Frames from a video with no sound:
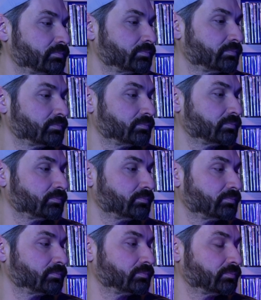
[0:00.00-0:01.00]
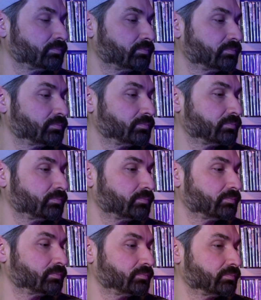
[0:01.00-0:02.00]

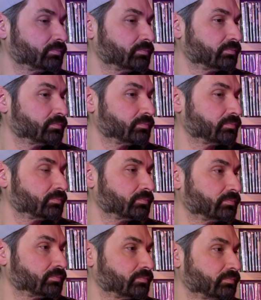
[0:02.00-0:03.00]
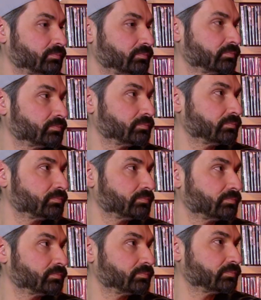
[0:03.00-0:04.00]

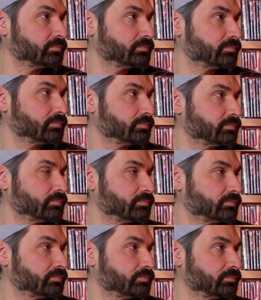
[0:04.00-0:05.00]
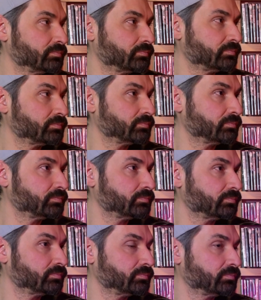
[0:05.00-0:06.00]

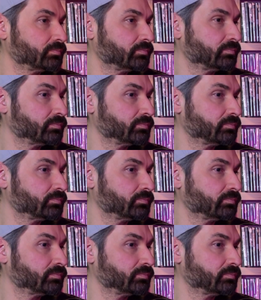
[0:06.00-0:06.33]
(not speaking)